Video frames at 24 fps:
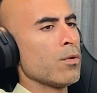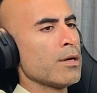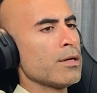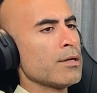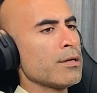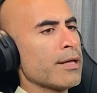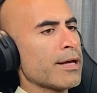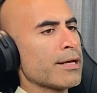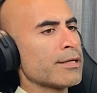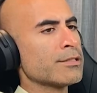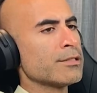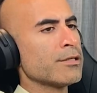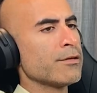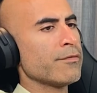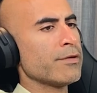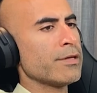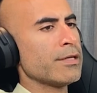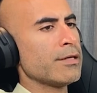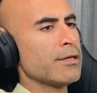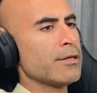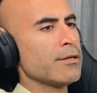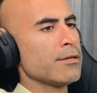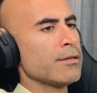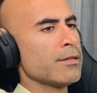One
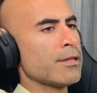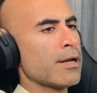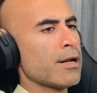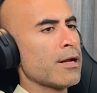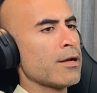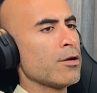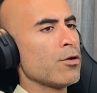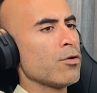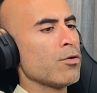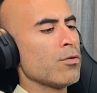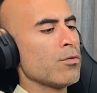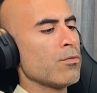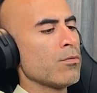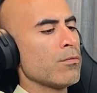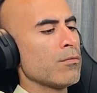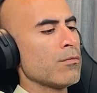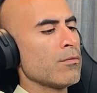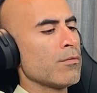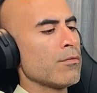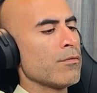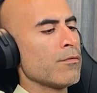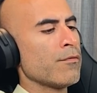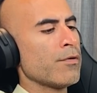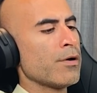activity that I know
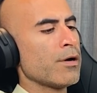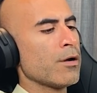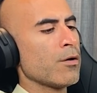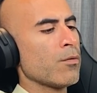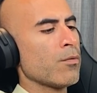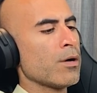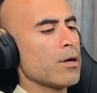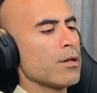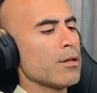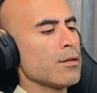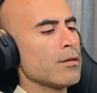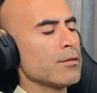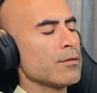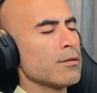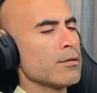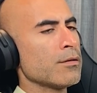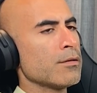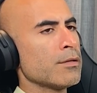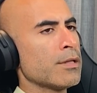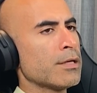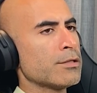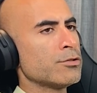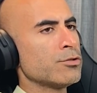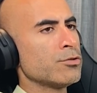very well
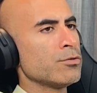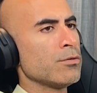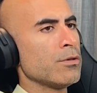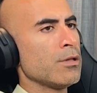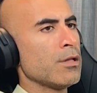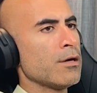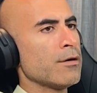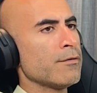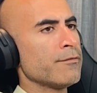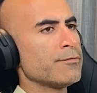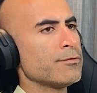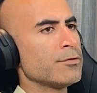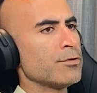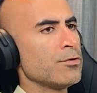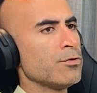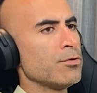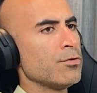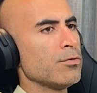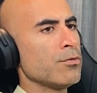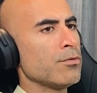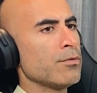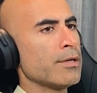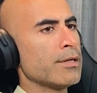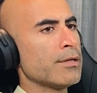that you love to
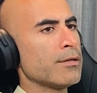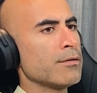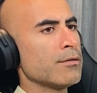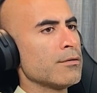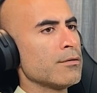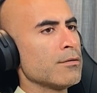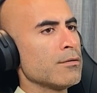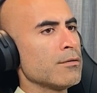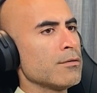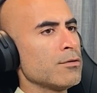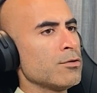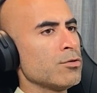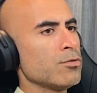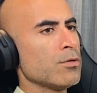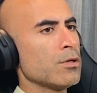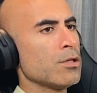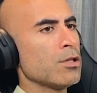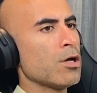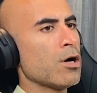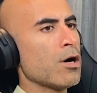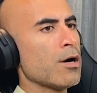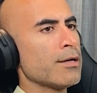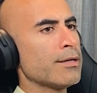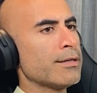do and do a
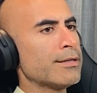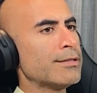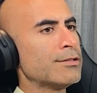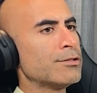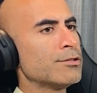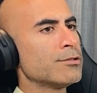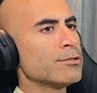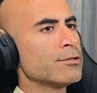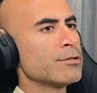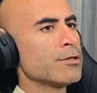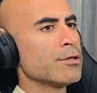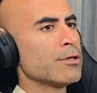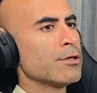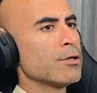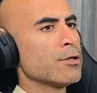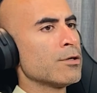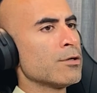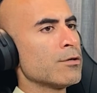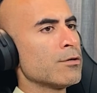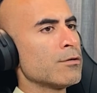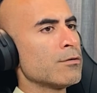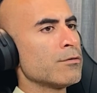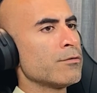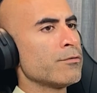lot is
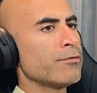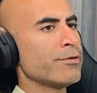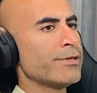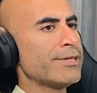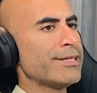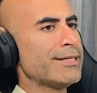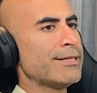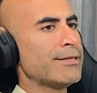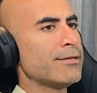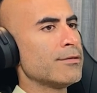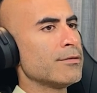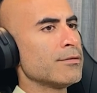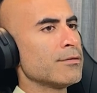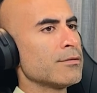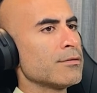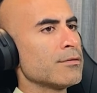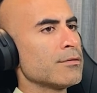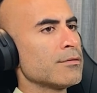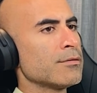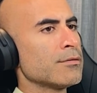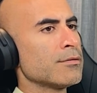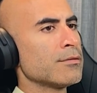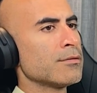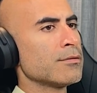read
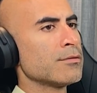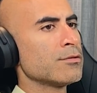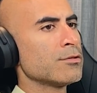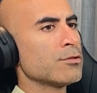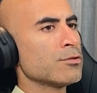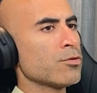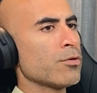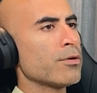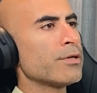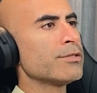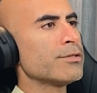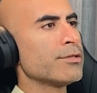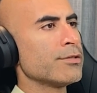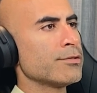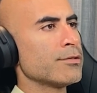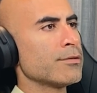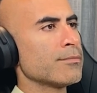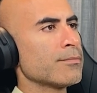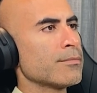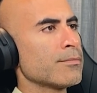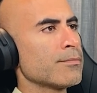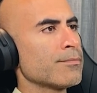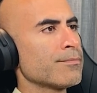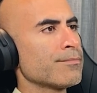
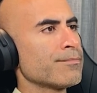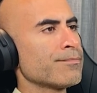Stoicism.